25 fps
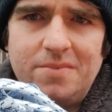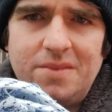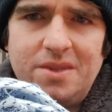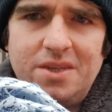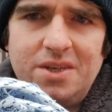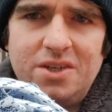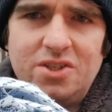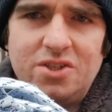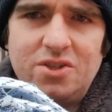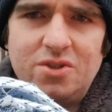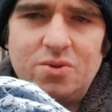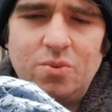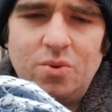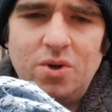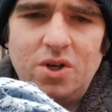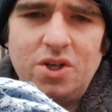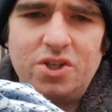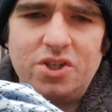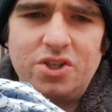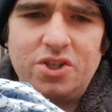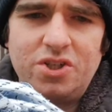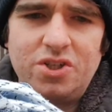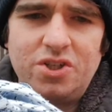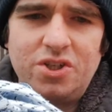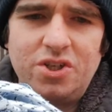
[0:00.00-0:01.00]
This
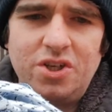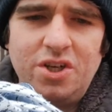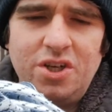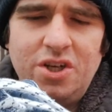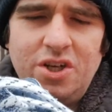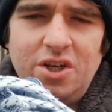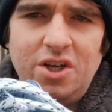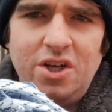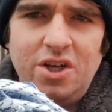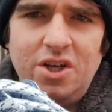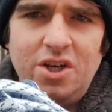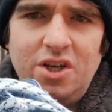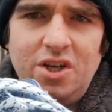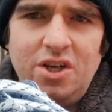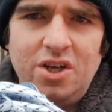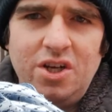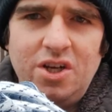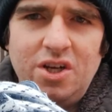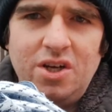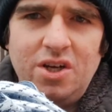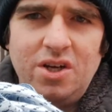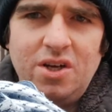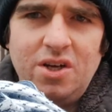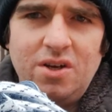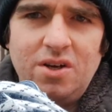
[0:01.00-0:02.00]
swoosh
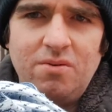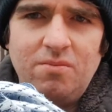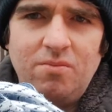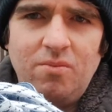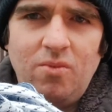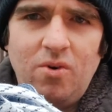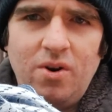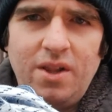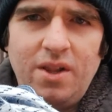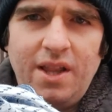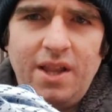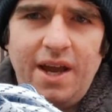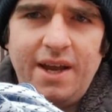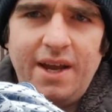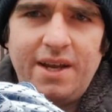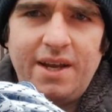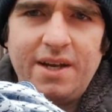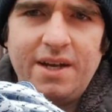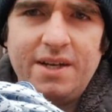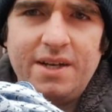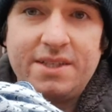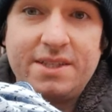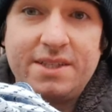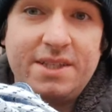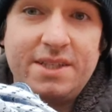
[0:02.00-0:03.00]
more like
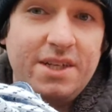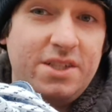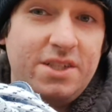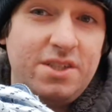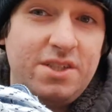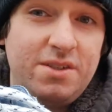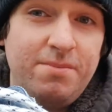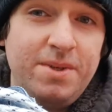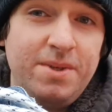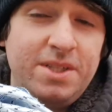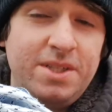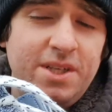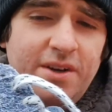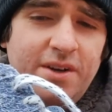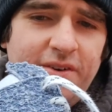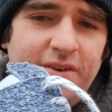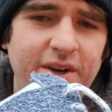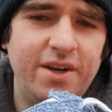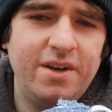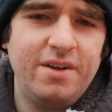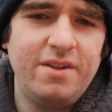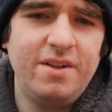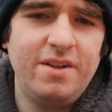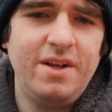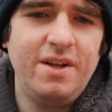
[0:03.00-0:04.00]
a stitched
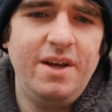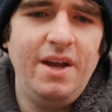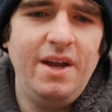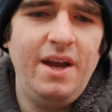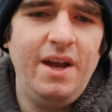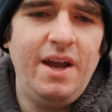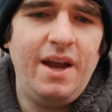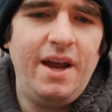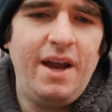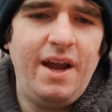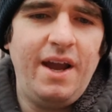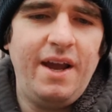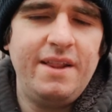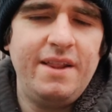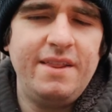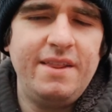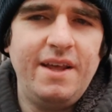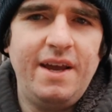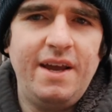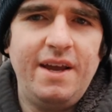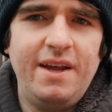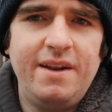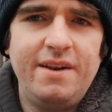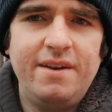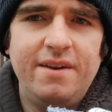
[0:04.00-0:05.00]
material, and
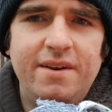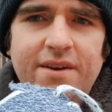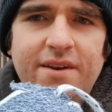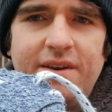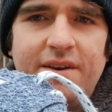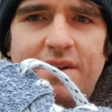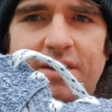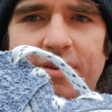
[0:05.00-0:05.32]
then